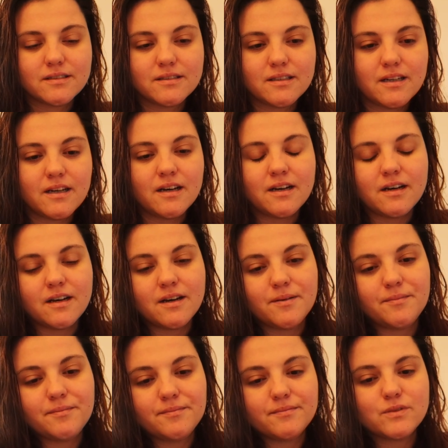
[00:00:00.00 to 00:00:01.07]

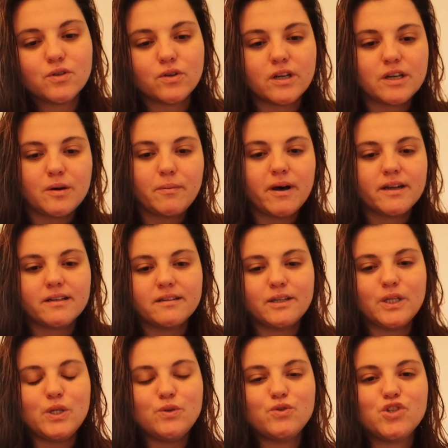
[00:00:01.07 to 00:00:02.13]
talking about a
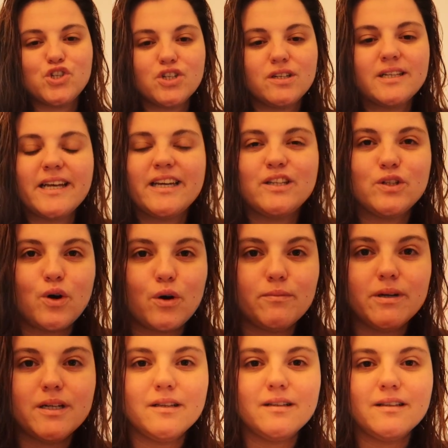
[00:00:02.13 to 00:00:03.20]
usual and
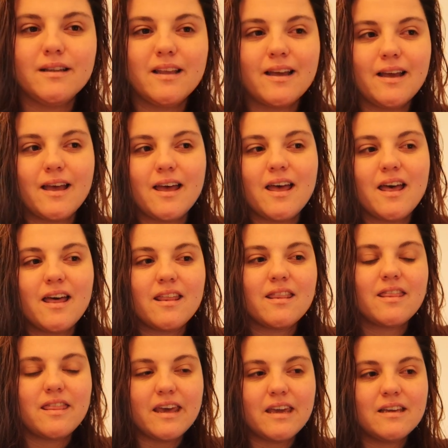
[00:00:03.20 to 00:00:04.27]
normal
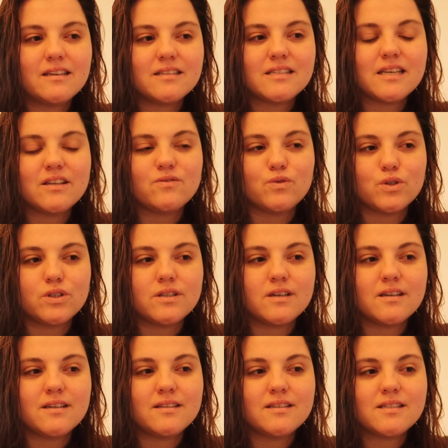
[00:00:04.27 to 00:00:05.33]
things and
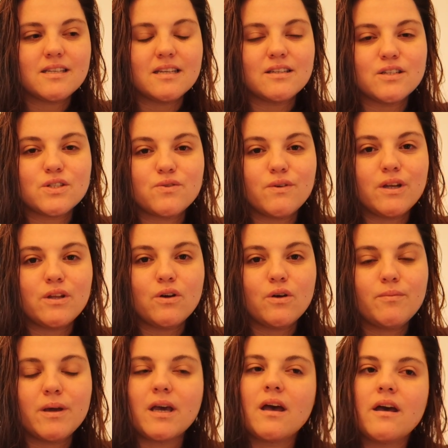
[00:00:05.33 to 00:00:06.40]
routines in this video
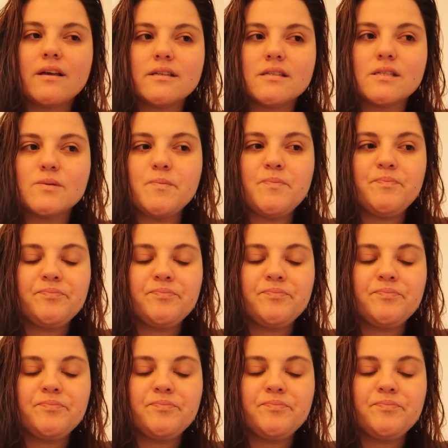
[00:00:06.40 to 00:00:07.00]
because